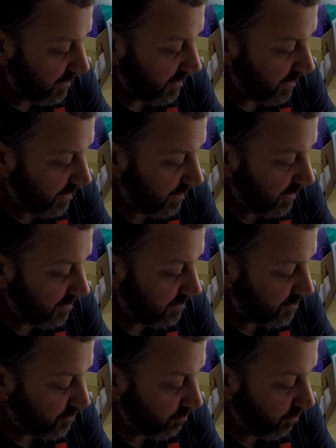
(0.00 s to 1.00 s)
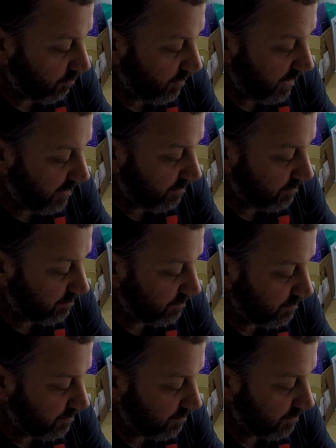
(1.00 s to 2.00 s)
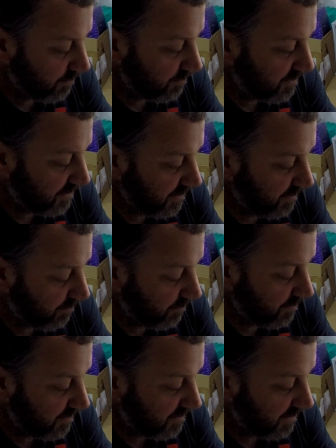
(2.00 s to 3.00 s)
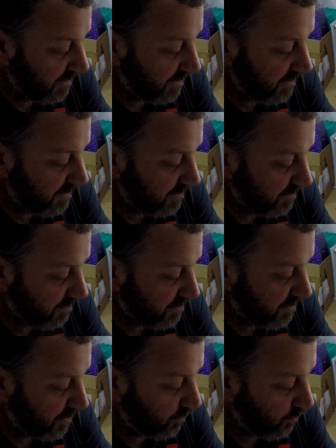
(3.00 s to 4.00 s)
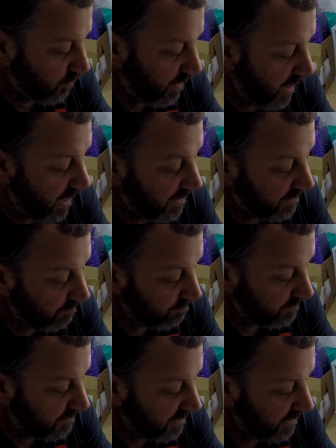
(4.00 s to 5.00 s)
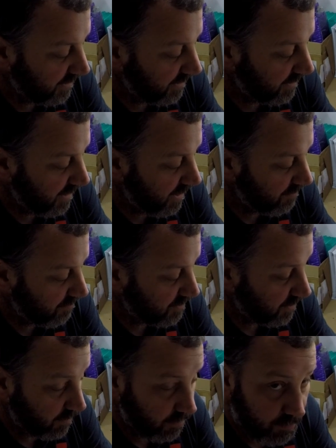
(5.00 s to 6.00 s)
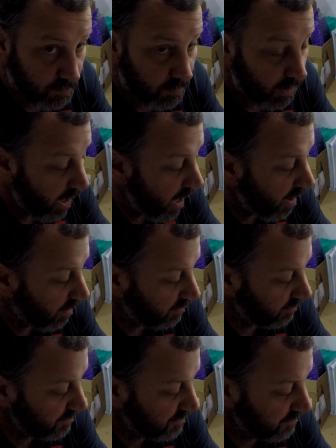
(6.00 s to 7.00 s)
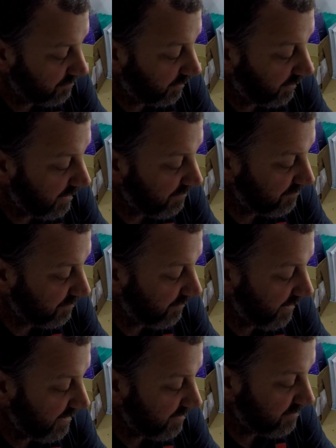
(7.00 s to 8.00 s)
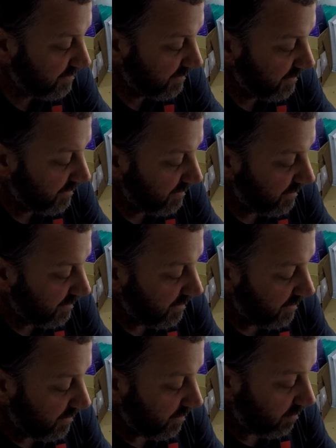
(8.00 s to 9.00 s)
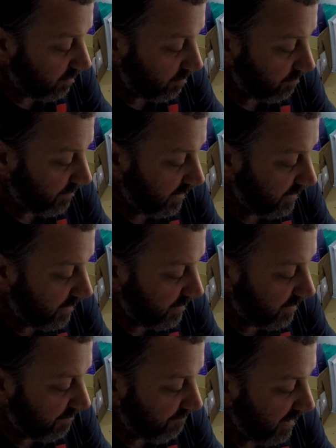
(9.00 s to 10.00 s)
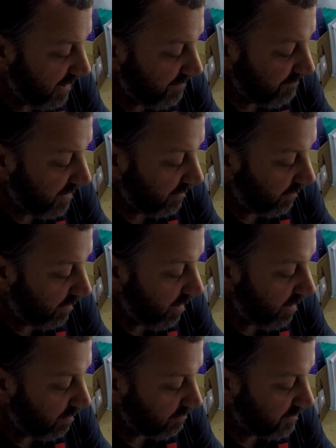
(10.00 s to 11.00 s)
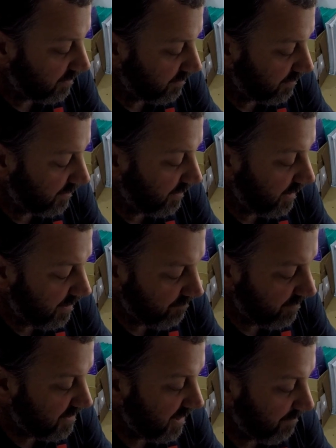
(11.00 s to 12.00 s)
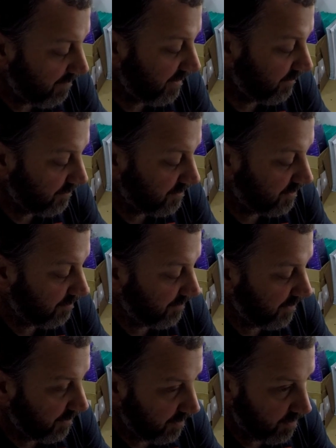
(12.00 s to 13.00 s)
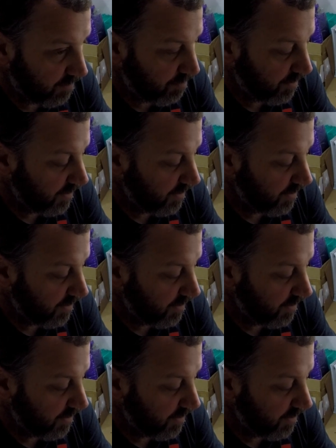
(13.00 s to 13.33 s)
and scroll down, you'll see where it says sold items, and there's a little lock to the left of that. And if I have that locked, then every time I look something up,